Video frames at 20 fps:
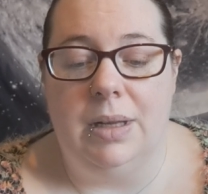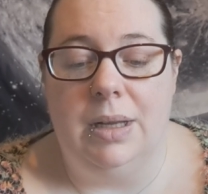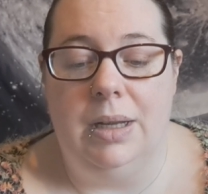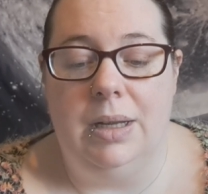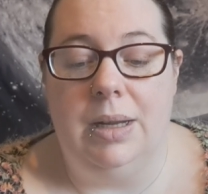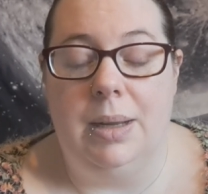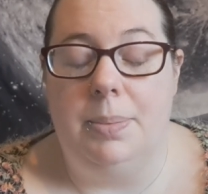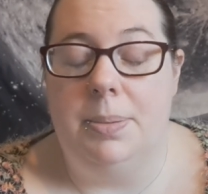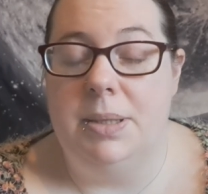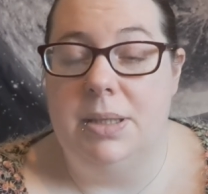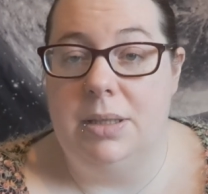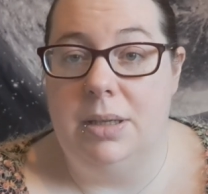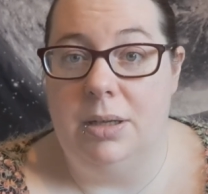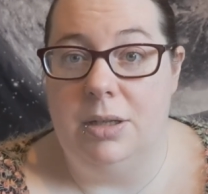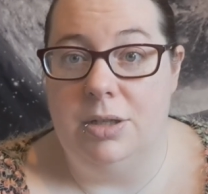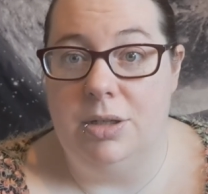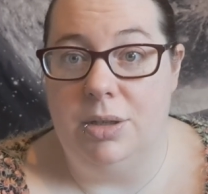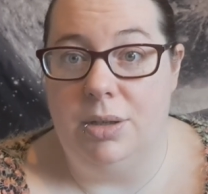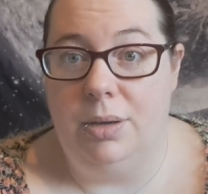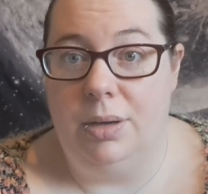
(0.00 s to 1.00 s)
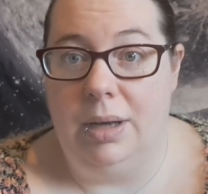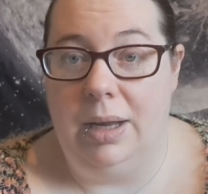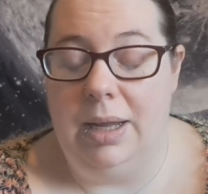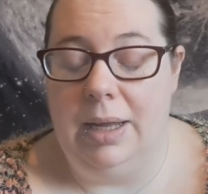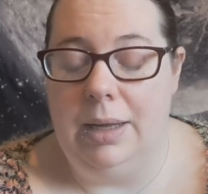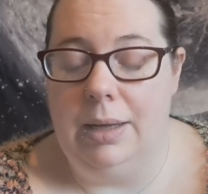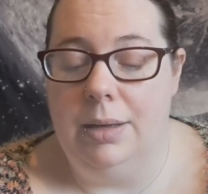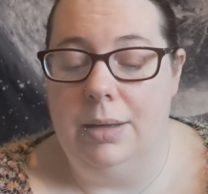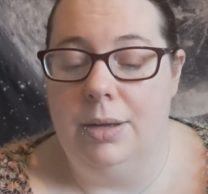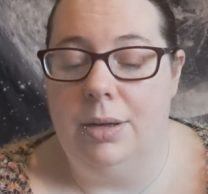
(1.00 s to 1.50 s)
lapis
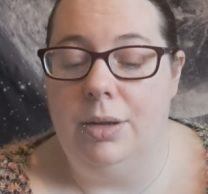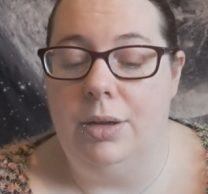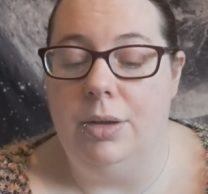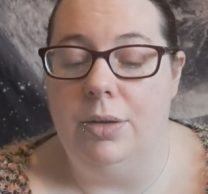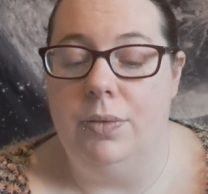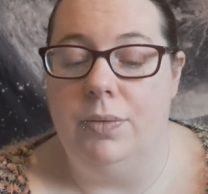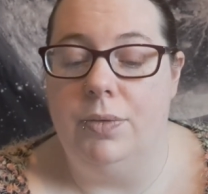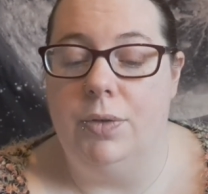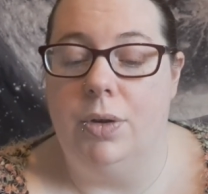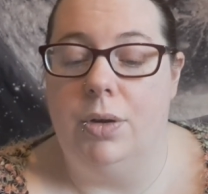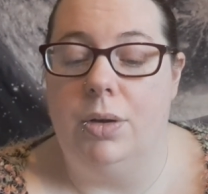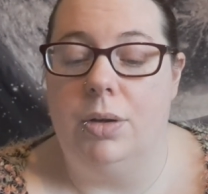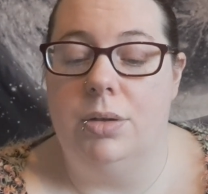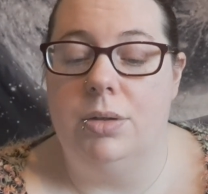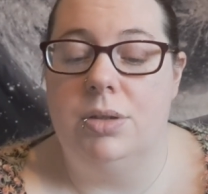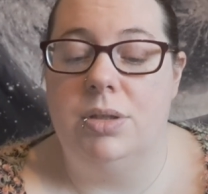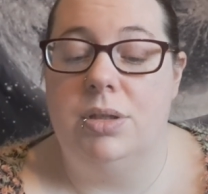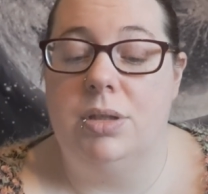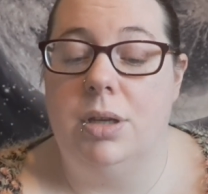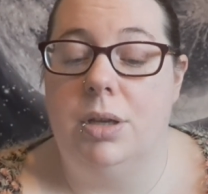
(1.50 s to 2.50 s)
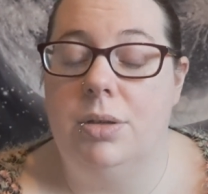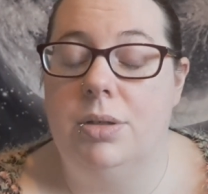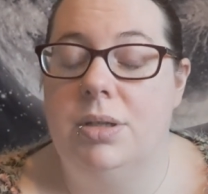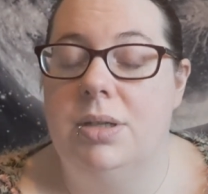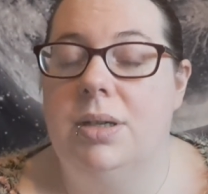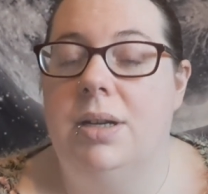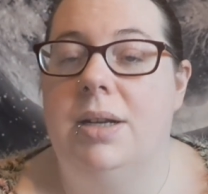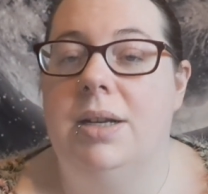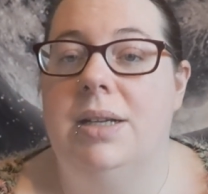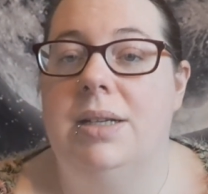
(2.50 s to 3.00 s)
lazuli, you've got
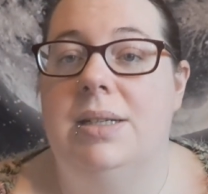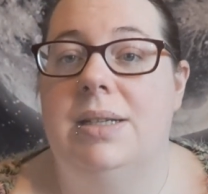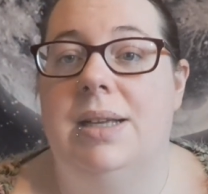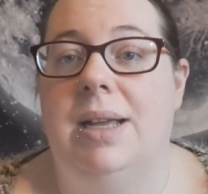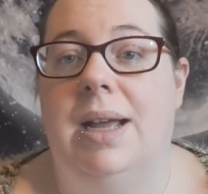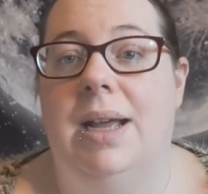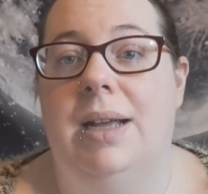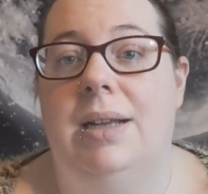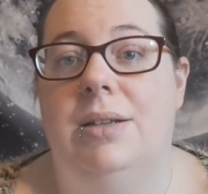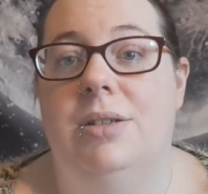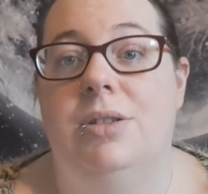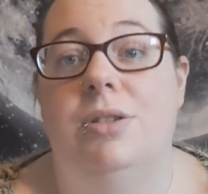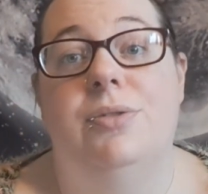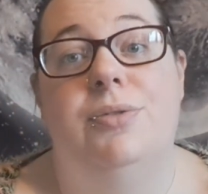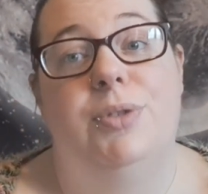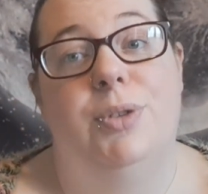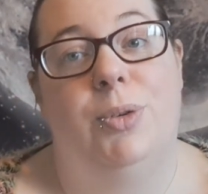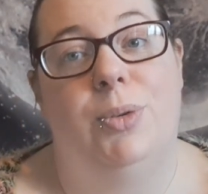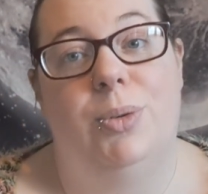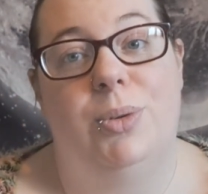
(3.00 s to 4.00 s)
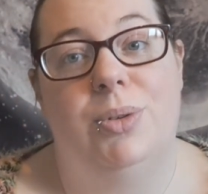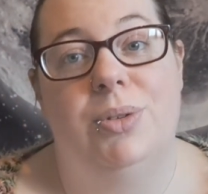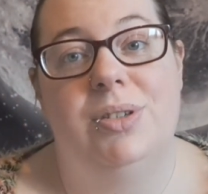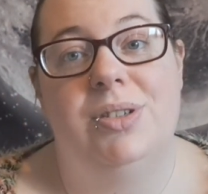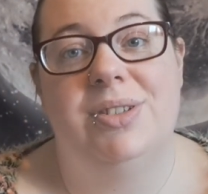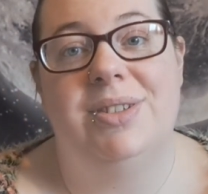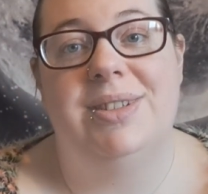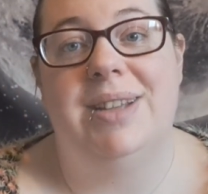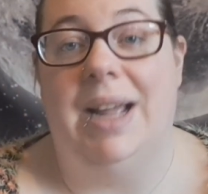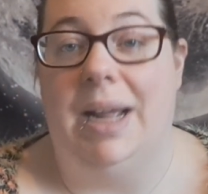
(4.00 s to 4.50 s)
sodalite, and of
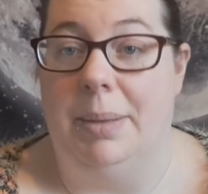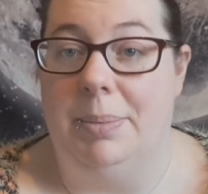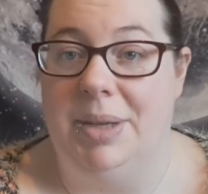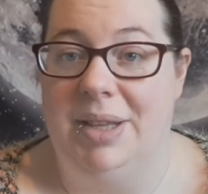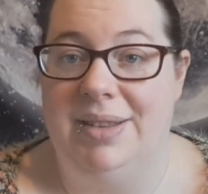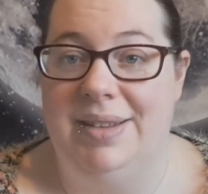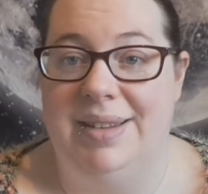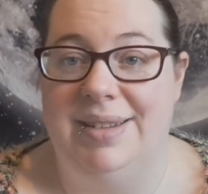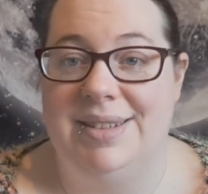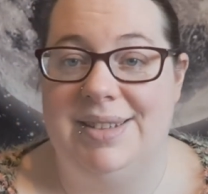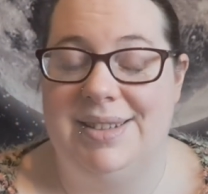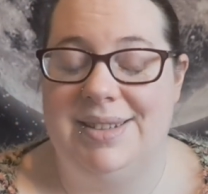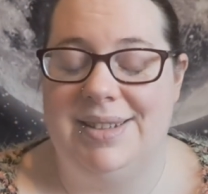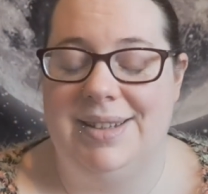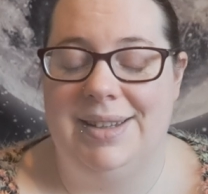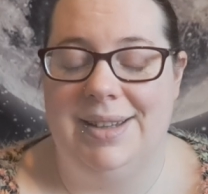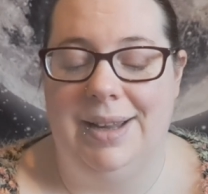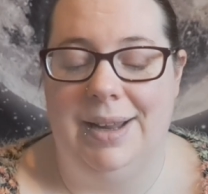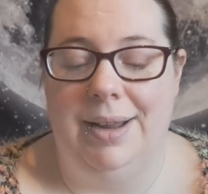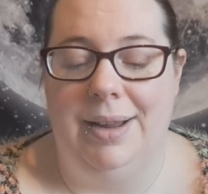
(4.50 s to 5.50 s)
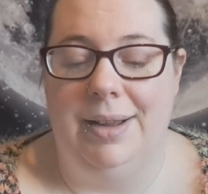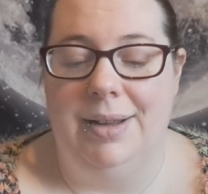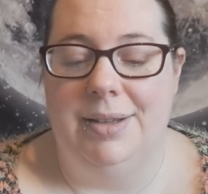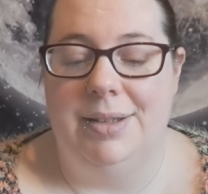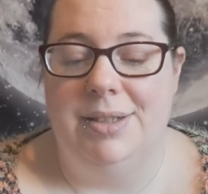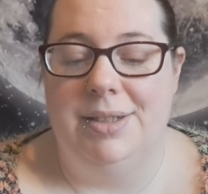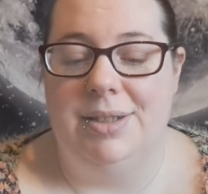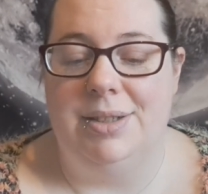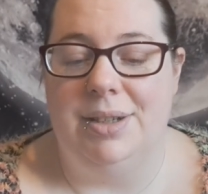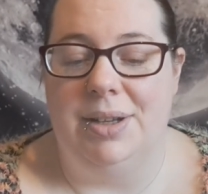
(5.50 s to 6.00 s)
course amethyst.
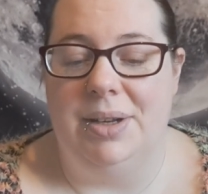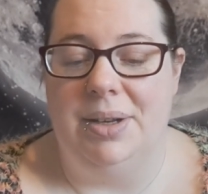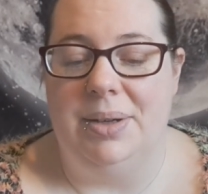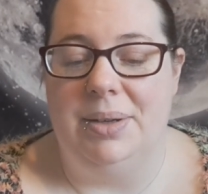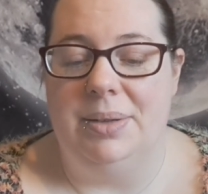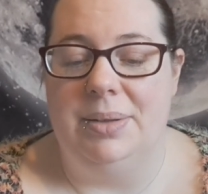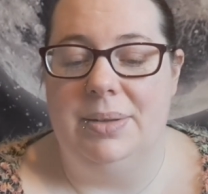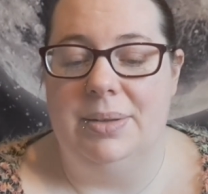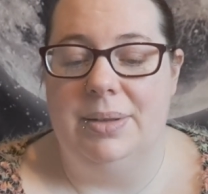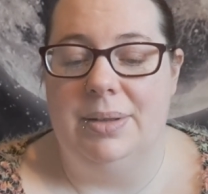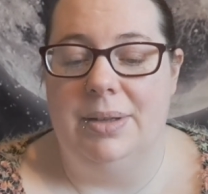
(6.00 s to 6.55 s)
So